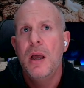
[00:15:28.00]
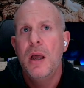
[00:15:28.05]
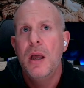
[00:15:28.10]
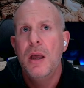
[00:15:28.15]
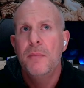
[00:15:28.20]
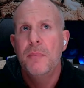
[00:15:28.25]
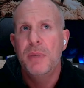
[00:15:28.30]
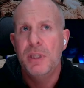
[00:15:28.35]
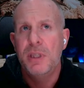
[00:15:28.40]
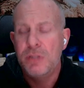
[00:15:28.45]

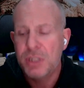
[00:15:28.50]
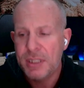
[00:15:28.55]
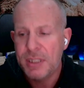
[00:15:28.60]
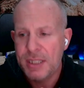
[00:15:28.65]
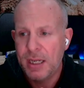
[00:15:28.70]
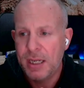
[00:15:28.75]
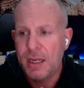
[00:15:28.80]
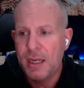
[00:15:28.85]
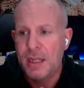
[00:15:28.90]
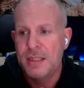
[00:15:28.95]
But you just
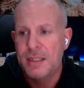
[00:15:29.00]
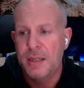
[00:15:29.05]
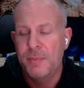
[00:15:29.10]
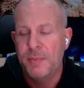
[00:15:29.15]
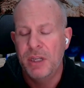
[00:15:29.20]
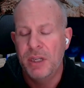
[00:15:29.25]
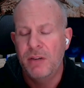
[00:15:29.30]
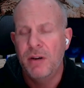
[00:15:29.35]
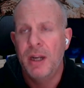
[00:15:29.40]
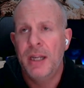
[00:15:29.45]
hit on
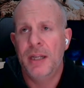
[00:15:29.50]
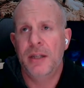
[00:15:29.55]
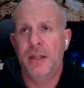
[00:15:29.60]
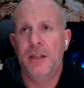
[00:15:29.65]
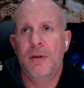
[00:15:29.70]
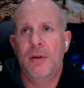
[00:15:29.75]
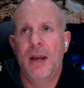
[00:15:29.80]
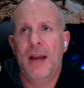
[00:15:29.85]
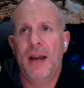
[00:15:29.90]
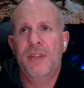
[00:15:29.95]
something, right?
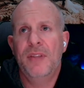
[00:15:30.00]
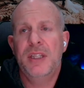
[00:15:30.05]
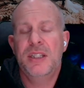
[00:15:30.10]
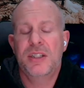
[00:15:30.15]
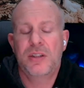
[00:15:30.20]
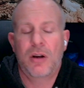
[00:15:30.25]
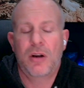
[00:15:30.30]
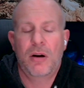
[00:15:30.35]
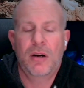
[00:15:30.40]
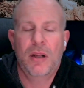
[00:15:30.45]
You have these
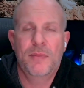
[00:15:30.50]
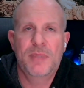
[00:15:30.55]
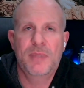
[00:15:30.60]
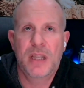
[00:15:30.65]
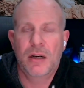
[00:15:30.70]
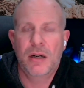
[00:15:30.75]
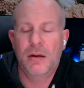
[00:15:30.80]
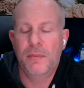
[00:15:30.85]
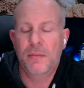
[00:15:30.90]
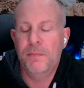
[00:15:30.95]
startups
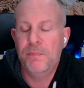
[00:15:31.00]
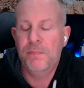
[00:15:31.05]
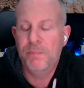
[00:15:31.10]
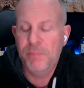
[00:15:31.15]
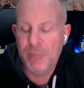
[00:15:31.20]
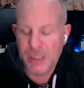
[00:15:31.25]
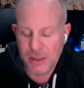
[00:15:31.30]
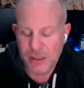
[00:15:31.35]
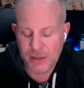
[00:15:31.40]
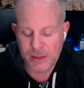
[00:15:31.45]
that are
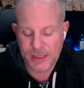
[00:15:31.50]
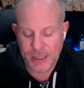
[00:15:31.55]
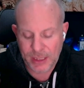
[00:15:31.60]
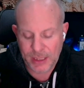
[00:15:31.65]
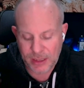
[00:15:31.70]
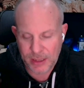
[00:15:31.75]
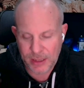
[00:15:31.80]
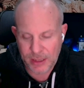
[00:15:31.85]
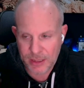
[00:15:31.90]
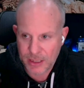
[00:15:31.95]

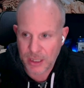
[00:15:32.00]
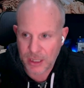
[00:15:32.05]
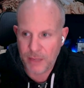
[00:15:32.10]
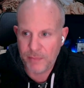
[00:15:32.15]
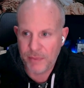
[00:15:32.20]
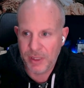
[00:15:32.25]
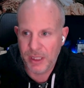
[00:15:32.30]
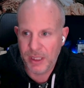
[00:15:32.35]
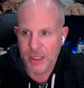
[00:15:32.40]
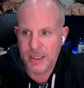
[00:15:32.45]
building these
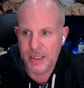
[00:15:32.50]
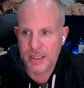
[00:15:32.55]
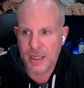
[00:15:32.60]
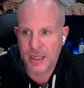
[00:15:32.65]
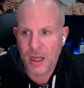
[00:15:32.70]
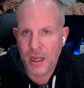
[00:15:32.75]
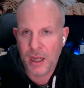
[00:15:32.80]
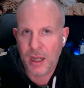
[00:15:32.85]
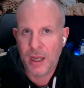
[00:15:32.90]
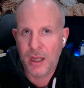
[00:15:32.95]
companies
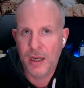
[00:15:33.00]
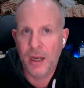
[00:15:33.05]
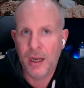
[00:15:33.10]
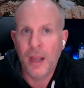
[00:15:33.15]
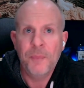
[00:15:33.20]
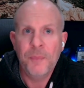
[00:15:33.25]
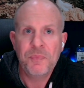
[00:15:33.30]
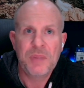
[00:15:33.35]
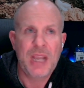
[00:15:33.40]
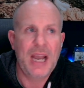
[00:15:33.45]
on
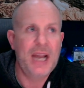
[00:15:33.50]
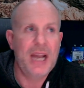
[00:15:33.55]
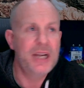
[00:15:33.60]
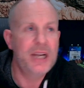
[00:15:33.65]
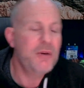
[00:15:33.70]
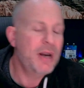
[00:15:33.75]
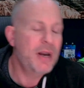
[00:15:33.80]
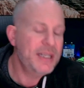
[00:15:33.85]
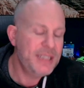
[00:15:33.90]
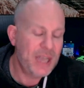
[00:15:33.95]
how do
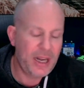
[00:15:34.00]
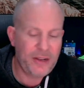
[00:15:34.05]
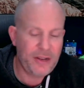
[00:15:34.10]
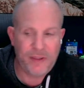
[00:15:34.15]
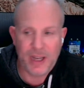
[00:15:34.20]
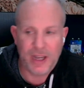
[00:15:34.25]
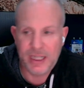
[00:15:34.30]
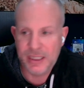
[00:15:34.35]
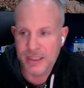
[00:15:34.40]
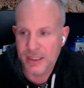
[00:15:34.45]
you
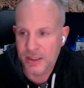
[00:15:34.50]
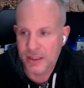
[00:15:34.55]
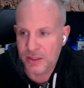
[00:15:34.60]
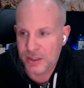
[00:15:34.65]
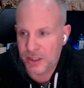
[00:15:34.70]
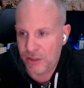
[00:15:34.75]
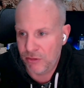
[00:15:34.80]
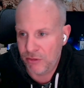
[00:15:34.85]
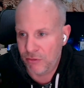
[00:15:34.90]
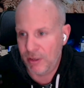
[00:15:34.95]
identify
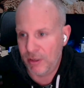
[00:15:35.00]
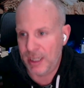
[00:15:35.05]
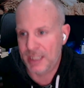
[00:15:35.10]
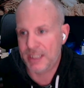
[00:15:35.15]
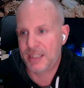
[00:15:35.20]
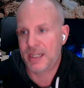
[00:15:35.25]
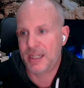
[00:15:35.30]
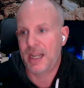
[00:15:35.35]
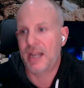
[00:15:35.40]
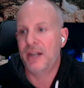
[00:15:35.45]
deals at
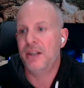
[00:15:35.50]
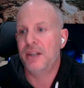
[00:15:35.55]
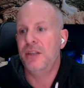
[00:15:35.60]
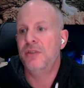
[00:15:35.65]
risk? How do you